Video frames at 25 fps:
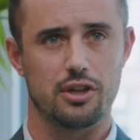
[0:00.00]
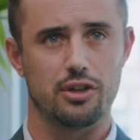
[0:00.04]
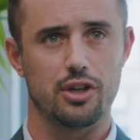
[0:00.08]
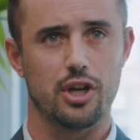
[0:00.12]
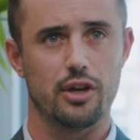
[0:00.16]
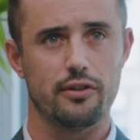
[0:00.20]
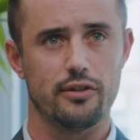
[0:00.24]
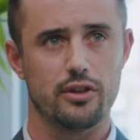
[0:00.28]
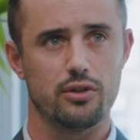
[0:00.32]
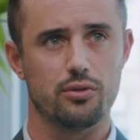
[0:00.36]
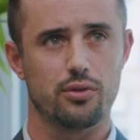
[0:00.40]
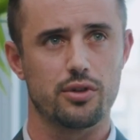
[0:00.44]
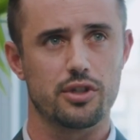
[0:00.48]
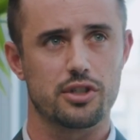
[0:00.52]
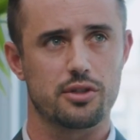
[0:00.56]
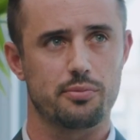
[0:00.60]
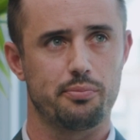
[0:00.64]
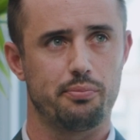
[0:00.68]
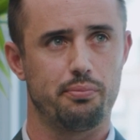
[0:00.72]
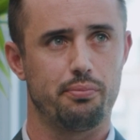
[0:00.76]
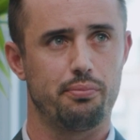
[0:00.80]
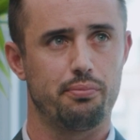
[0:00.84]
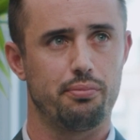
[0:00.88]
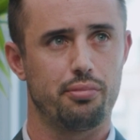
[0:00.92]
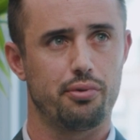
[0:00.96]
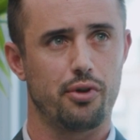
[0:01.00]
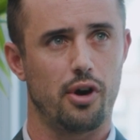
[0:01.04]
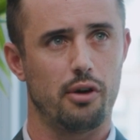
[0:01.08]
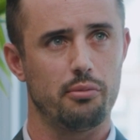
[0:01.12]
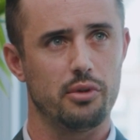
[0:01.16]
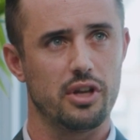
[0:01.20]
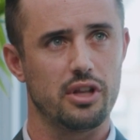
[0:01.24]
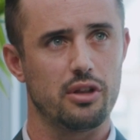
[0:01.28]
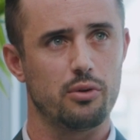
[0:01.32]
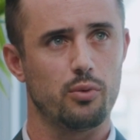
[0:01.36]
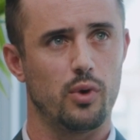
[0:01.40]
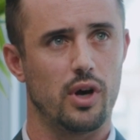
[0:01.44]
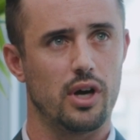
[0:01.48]
Novo Nordisk,
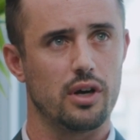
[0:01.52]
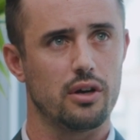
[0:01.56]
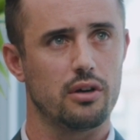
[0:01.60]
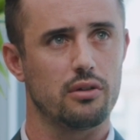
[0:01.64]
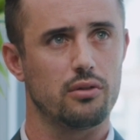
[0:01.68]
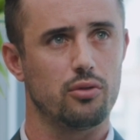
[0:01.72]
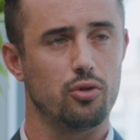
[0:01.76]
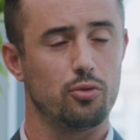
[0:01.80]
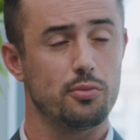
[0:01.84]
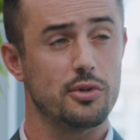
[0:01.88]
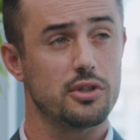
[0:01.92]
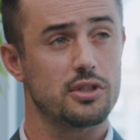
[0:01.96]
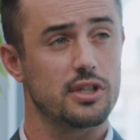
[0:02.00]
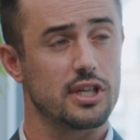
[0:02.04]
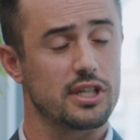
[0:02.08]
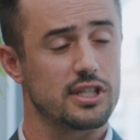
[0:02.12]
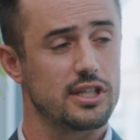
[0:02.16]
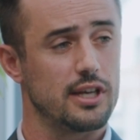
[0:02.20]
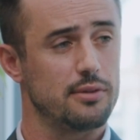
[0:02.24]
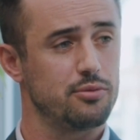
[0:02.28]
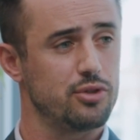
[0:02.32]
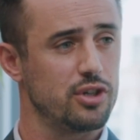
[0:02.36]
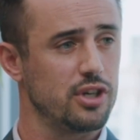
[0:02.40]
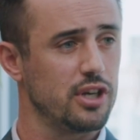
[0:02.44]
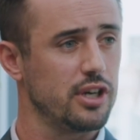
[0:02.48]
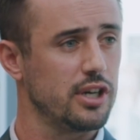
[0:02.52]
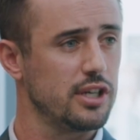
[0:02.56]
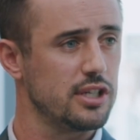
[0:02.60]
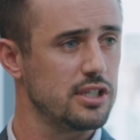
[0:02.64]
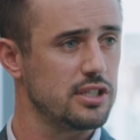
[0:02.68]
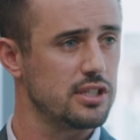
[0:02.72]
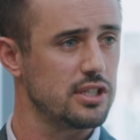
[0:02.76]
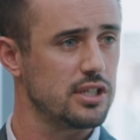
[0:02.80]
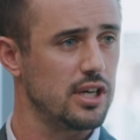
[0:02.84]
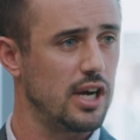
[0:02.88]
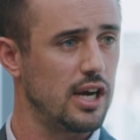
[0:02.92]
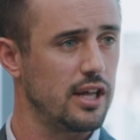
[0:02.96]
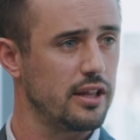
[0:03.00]
probably the one almost exception. It
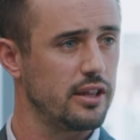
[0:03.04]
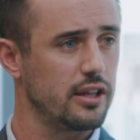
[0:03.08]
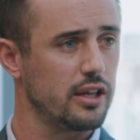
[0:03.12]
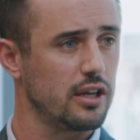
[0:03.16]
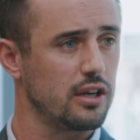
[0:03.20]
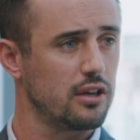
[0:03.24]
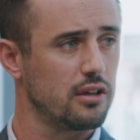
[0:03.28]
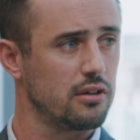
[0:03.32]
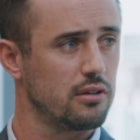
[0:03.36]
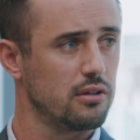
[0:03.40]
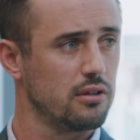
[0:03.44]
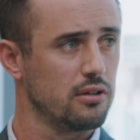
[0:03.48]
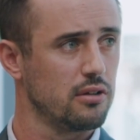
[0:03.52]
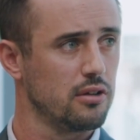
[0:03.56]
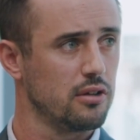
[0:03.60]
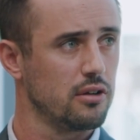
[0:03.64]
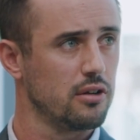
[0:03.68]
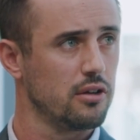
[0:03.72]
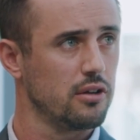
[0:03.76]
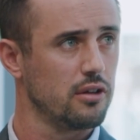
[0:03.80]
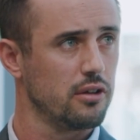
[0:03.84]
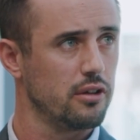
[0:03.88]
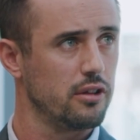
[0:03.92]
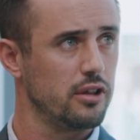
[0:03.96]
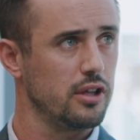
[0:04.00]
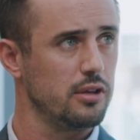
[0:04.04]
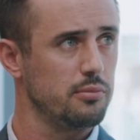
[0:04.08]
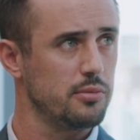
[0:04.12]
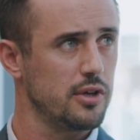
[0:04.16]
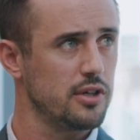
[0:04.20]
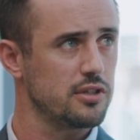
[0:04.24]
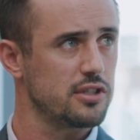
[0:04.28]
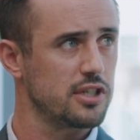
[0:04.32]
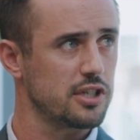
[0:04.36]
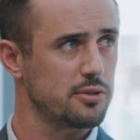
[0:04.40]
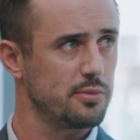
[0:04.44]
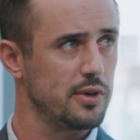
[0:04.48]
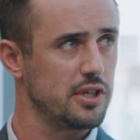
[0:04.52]
is, I think, the
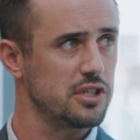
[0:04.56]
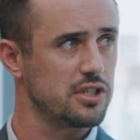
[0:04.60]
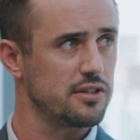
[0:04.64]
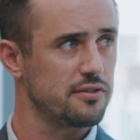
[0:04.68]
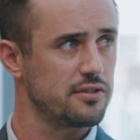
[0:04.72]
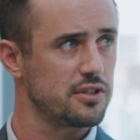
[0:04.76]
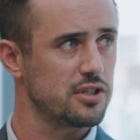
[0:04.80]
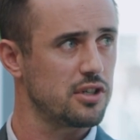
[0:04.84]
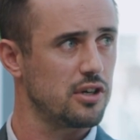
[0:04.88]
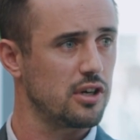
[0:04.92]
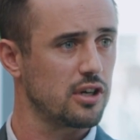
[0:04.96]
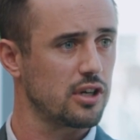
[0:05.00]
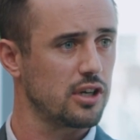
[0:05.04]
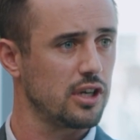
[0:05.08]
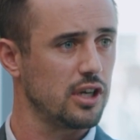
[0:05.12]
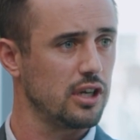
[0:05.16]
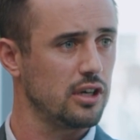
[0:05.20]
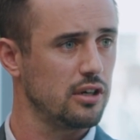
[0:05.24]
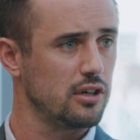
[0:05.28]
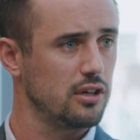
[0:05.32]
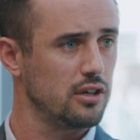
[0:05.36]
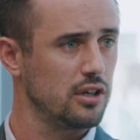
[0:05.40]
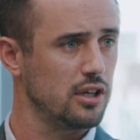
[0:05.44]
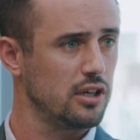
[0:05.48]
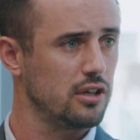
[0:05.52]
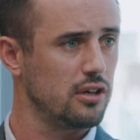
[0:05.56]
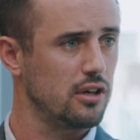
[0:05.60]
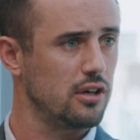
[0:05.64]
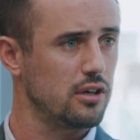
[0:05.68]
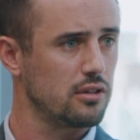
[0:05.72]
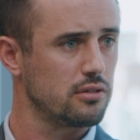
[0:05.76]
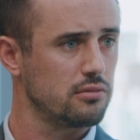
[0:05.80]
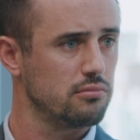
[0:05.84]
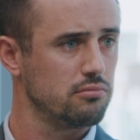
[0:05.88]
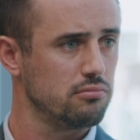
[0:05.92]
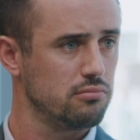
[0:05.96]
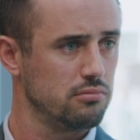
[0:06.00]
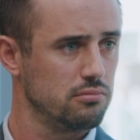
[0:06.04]
most expensive stock in
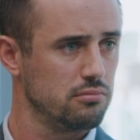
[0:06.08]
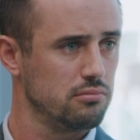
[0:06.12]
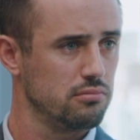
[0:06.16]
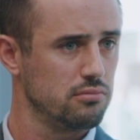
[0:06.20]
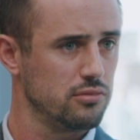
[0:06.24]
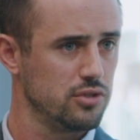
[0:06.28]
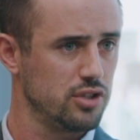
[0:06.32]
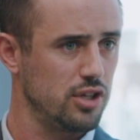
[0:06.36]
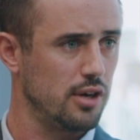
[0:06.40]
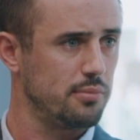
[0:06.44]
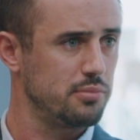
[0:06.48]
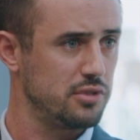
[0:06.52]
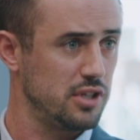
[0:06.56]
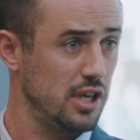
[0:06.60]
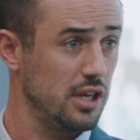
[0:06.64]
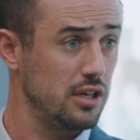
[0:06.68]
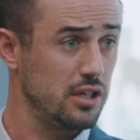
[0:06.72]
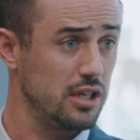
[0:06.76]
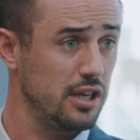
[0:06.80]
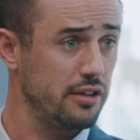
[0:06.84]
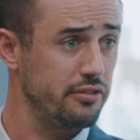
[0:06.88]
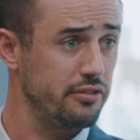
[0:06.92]
our top 10,